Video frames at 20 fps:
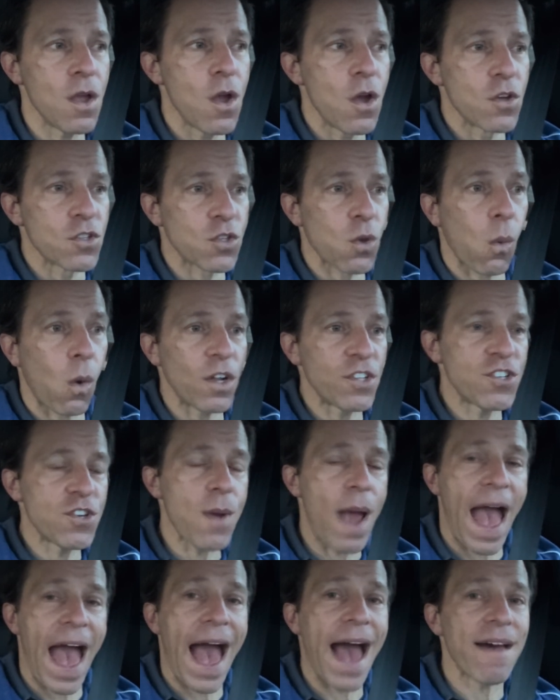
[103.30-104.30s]
So once you
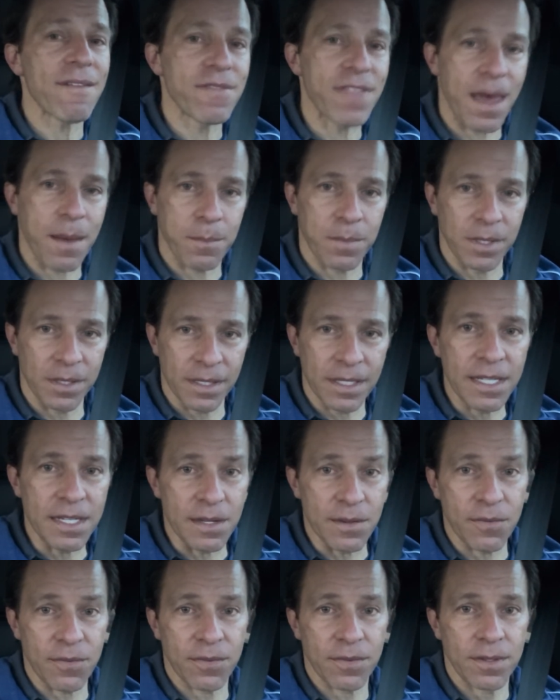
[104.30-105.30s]
have that
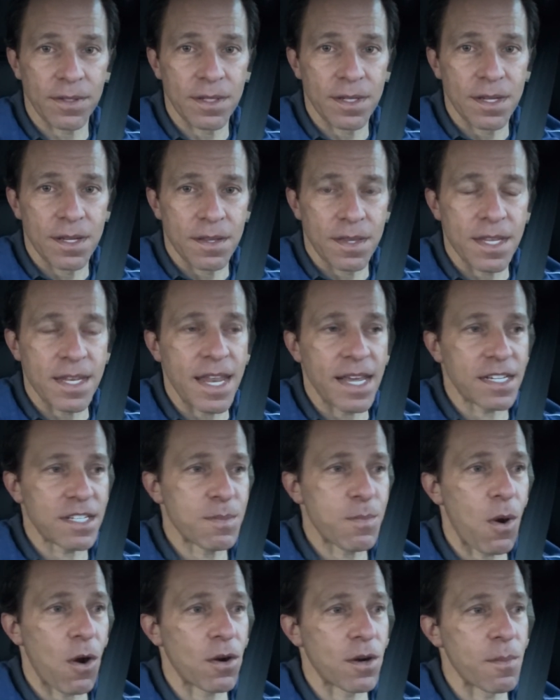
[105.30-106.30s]
belief, the next
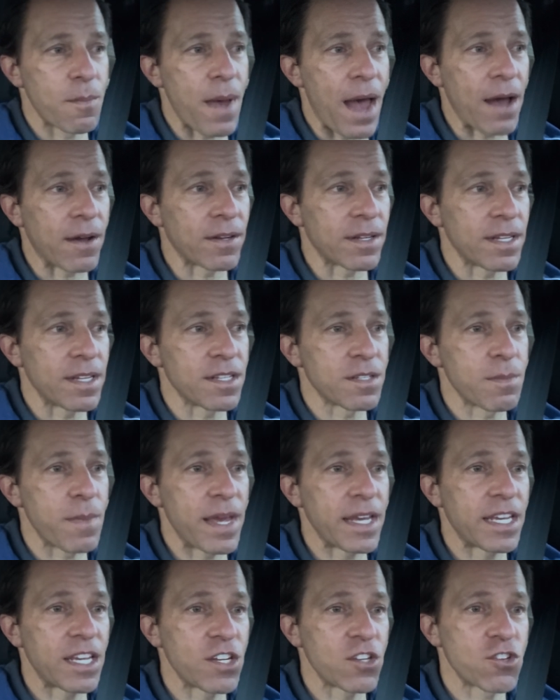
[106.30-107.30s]
part about it is
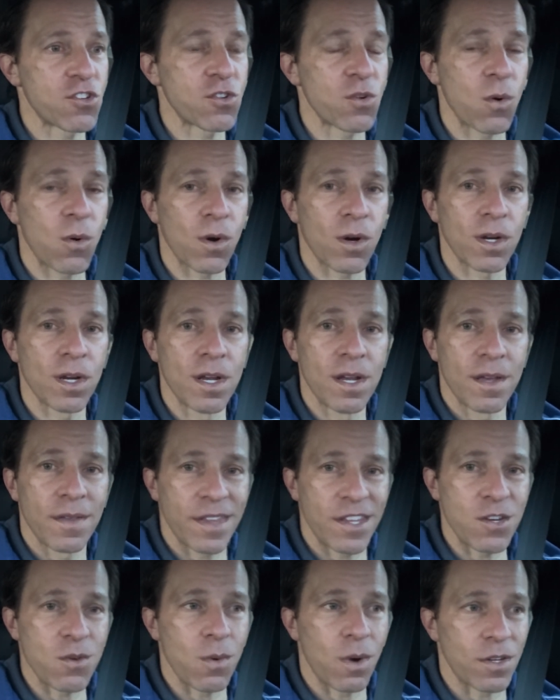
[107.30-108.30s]
making sure
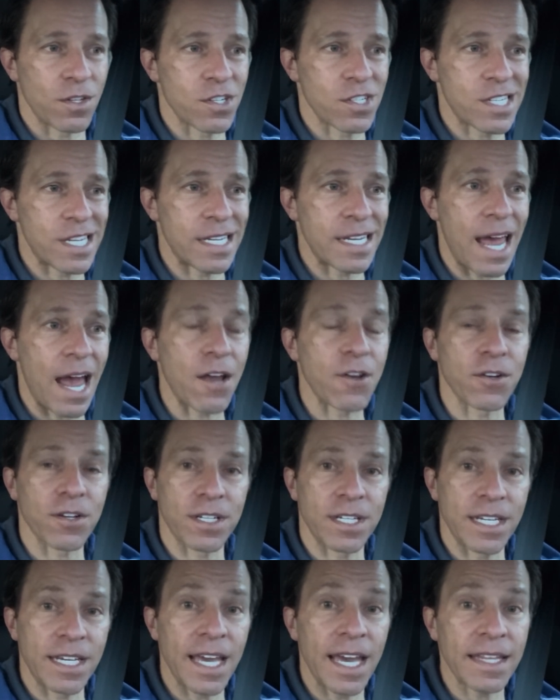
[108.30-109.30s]
that you understand how you're
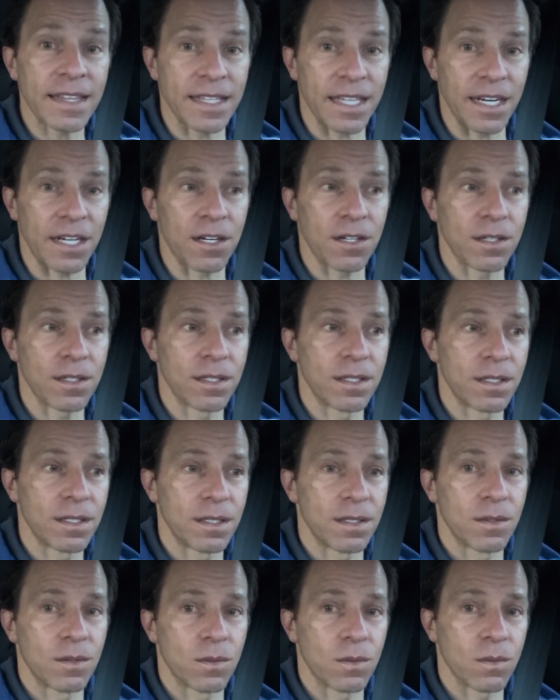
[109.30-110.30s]
going to get there,
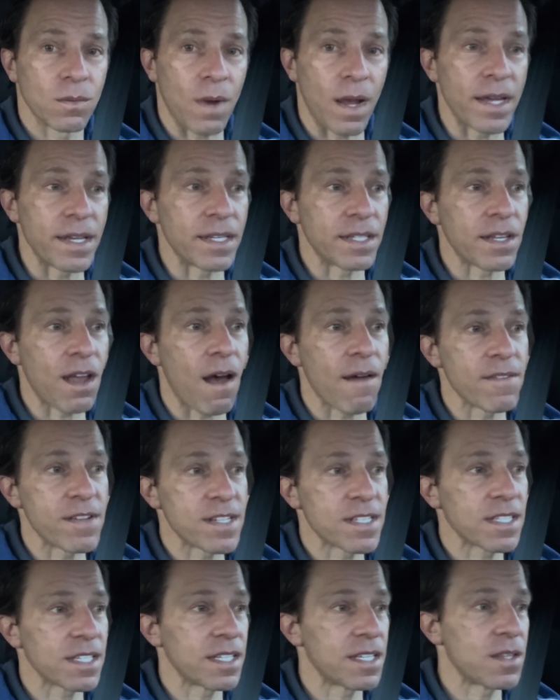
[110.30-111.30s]
right? And
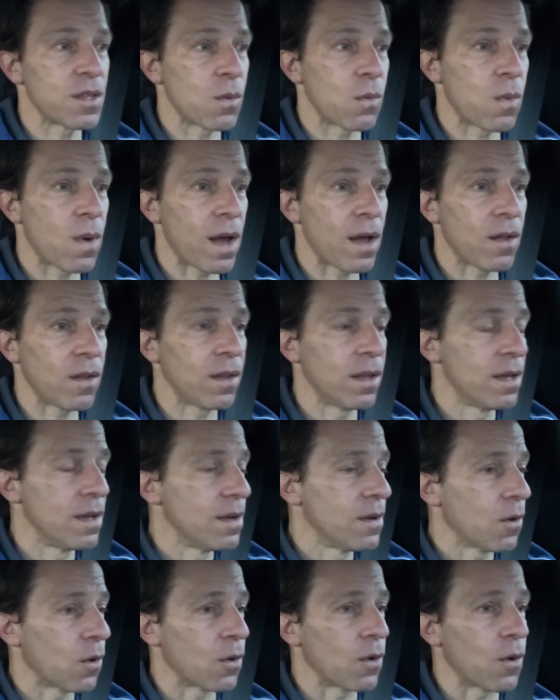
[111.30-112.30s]
obviously the
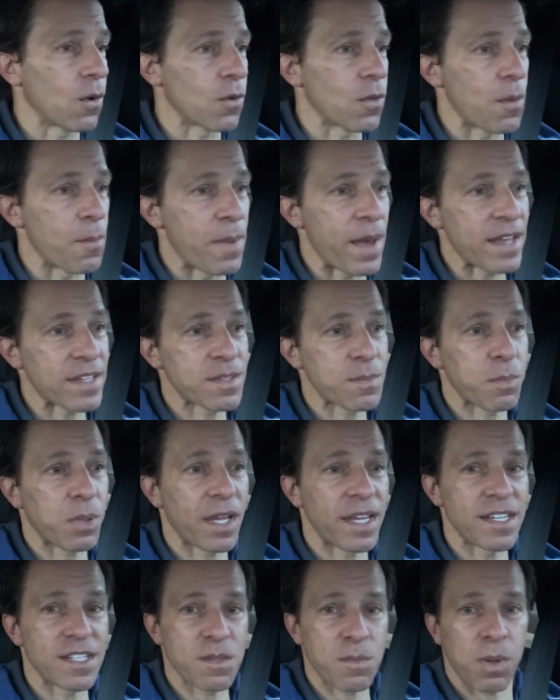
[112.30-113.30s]
the best
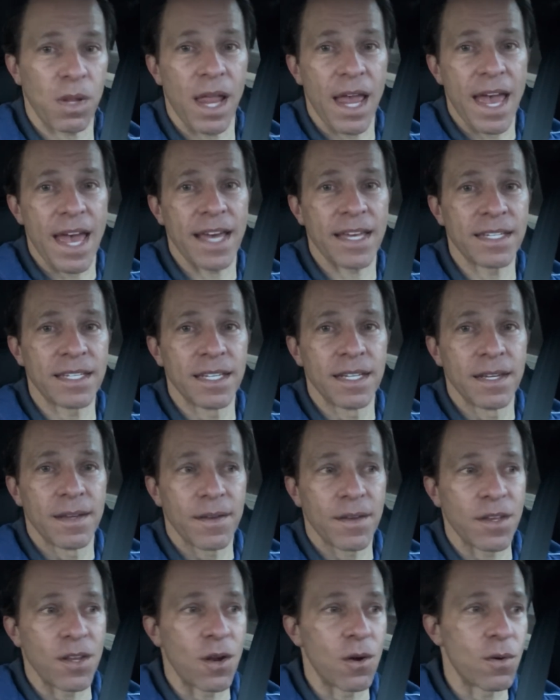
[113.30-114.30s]
placed plan
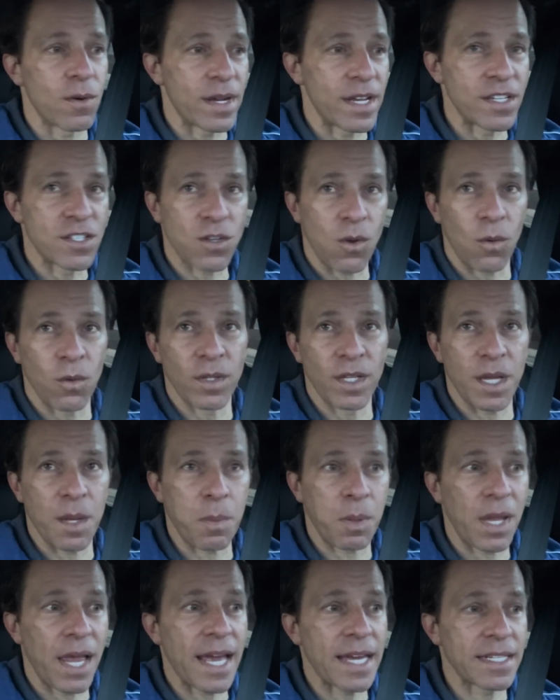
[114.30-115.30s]
is only a
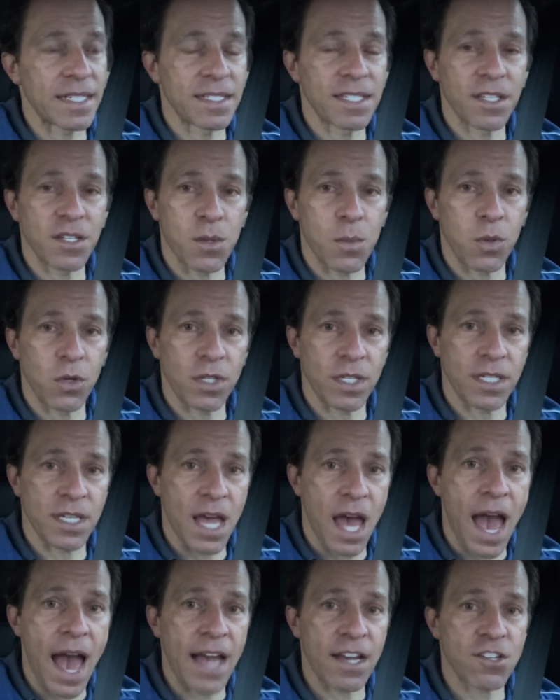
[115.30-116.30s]
plan until you put it into
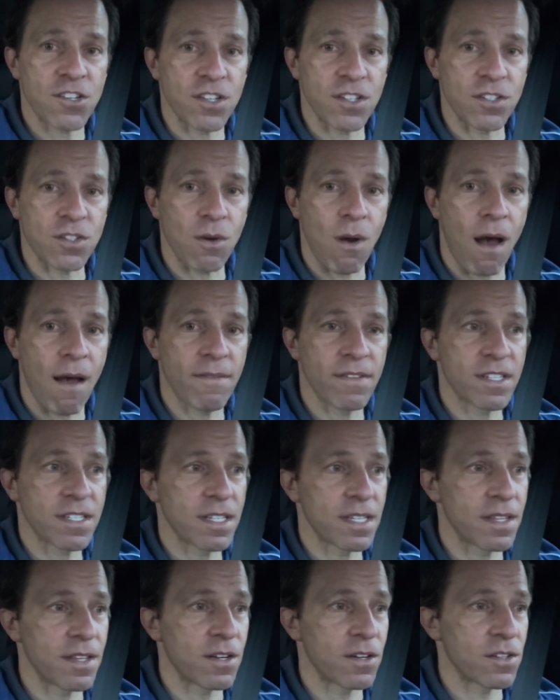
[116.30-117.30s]
action. So
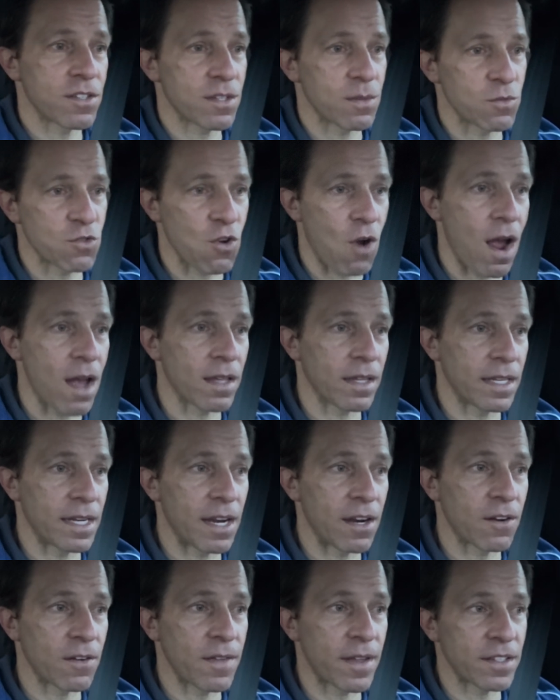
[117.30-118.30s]
obviously there's some trial and
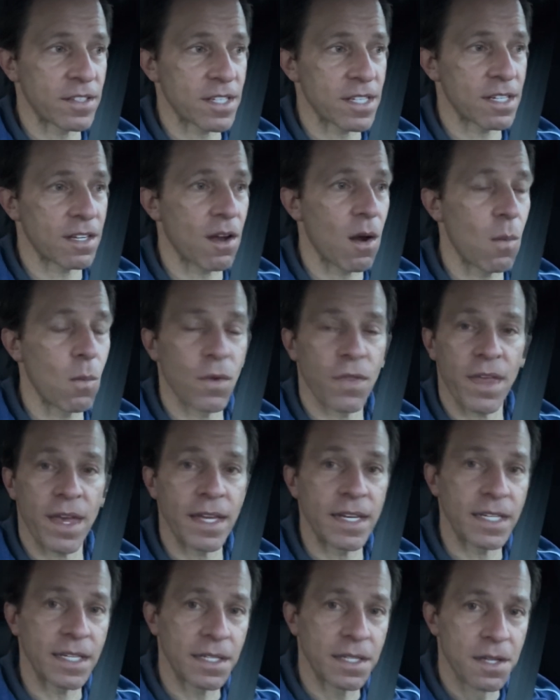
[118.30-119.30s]
error that's going to come with
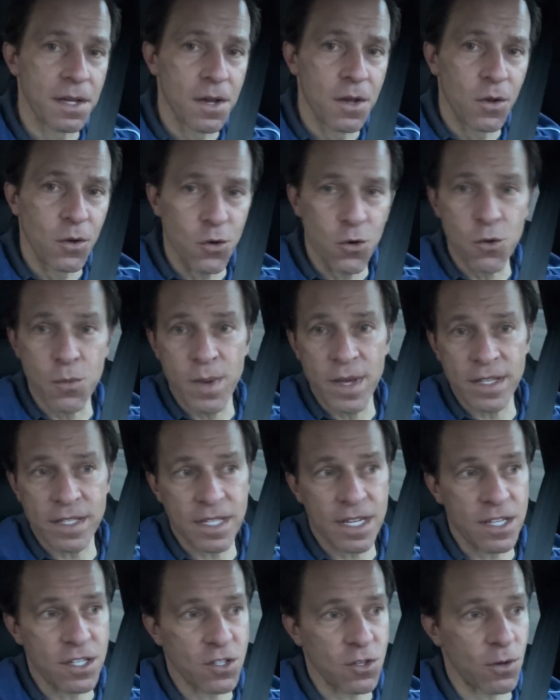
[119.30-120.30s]
any new
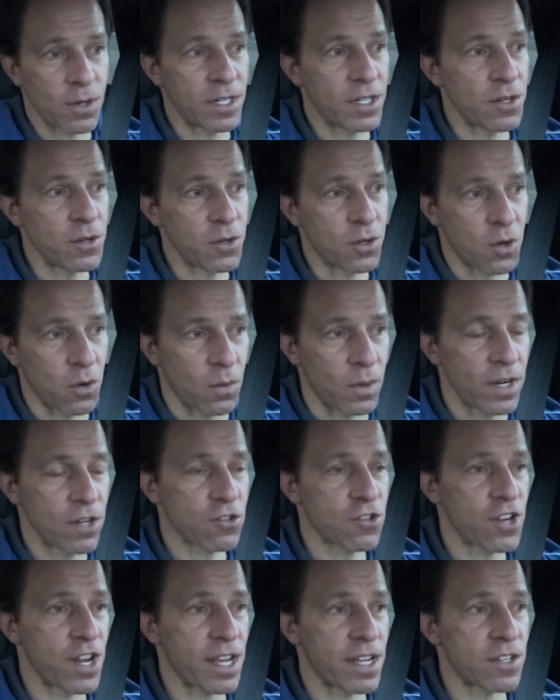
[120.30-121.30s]
business or any new career
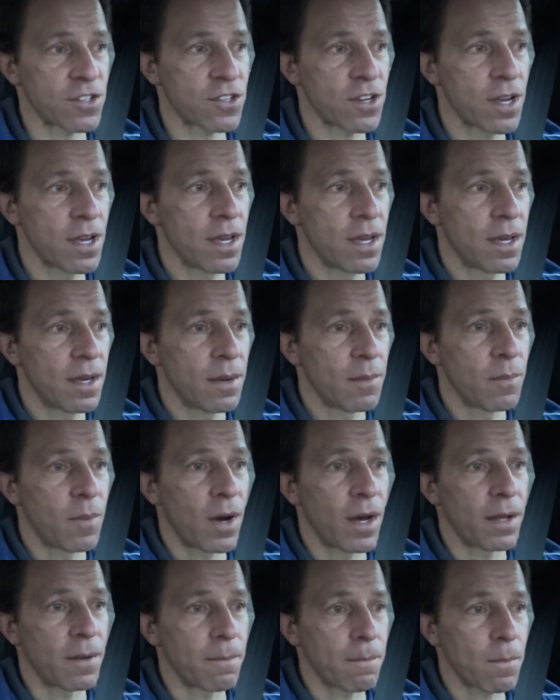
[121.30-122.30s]
change.
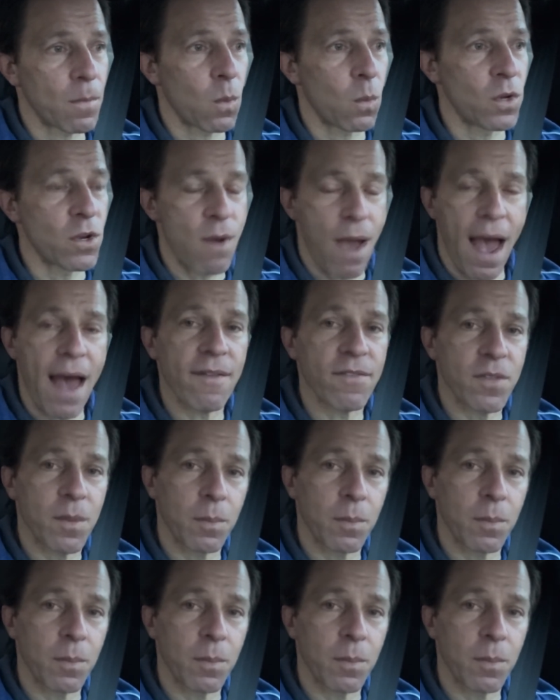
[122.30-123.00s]
But when you have the